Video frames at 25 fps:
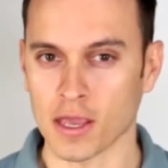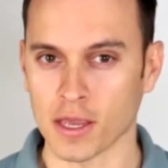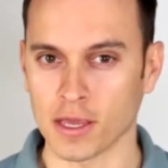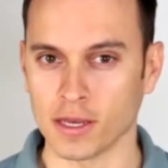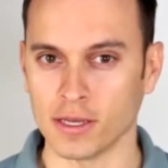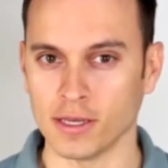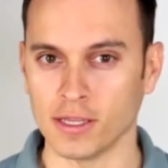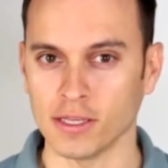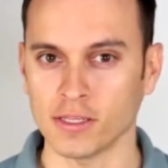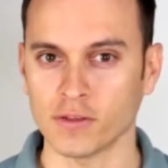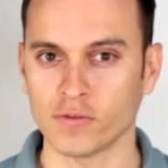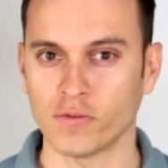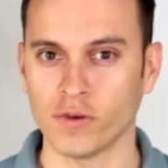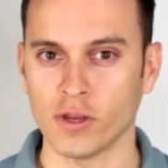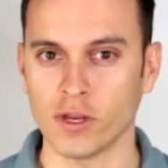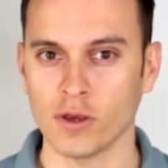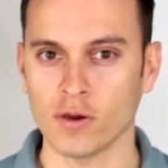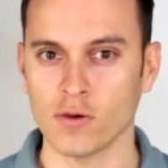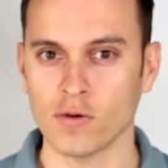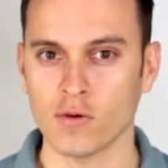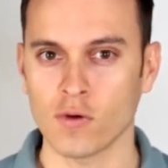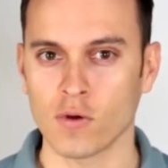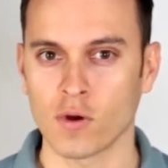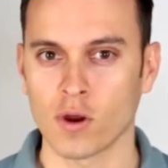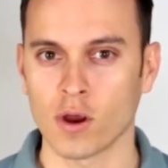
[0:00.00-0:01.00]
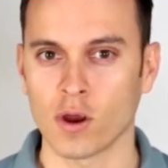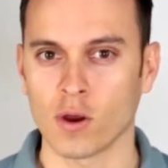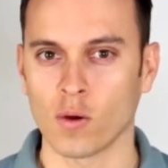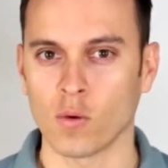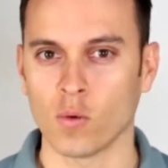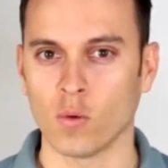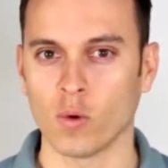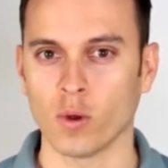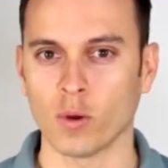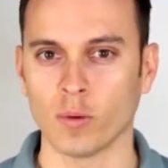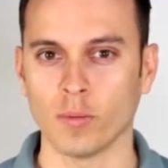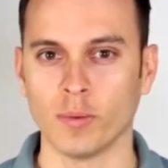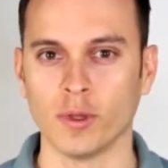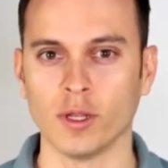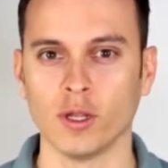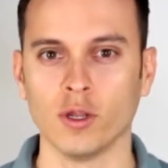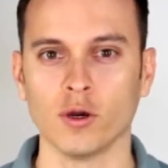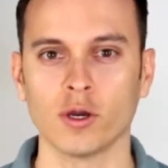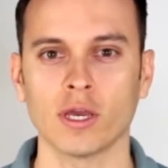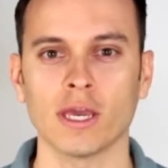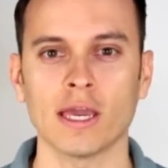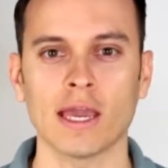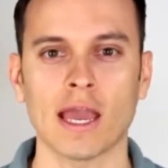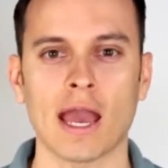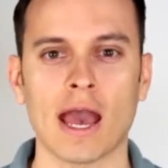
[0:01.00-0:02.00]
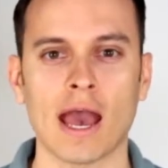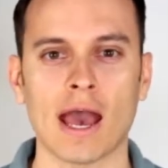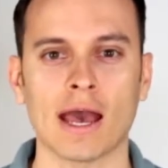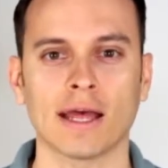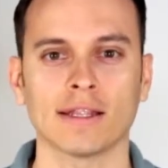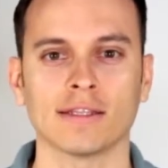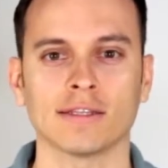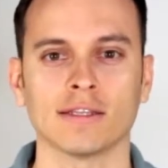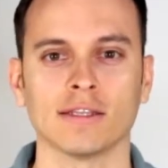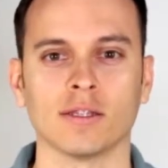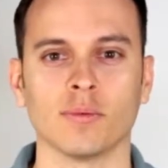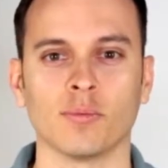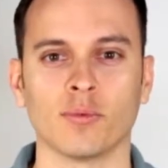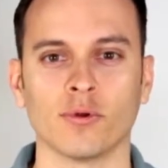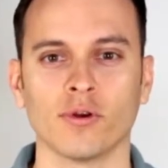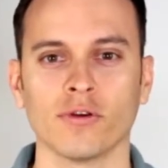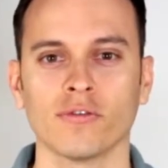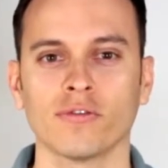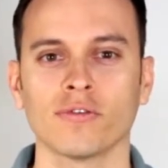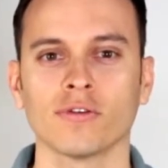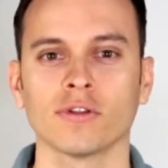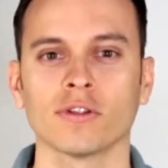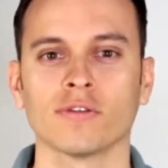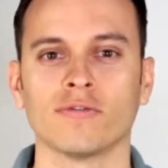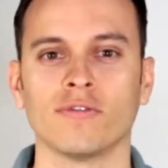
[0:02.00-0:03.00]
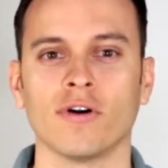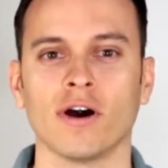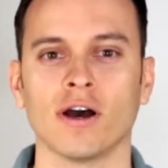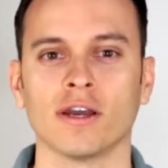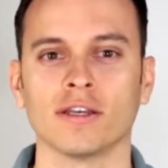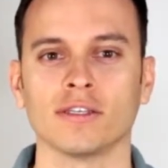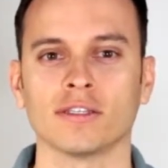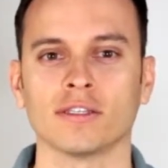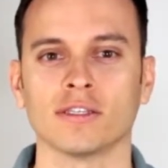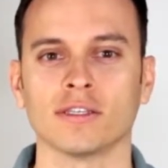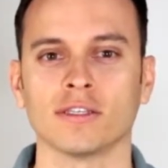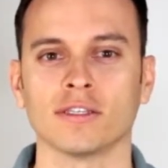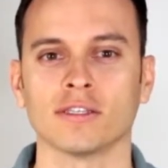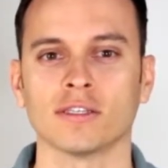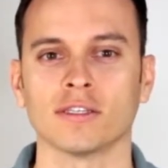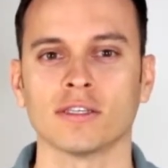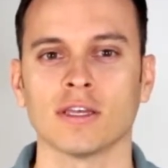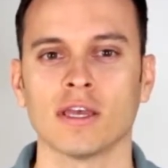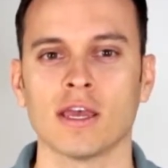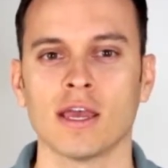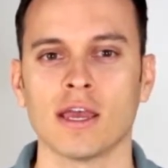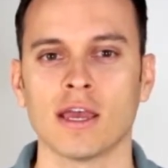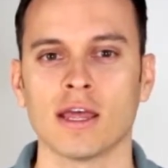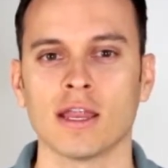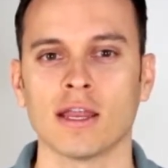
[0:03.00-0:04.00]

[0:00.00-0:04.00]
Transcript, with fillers: In this video, we will be looking at the peripheral devices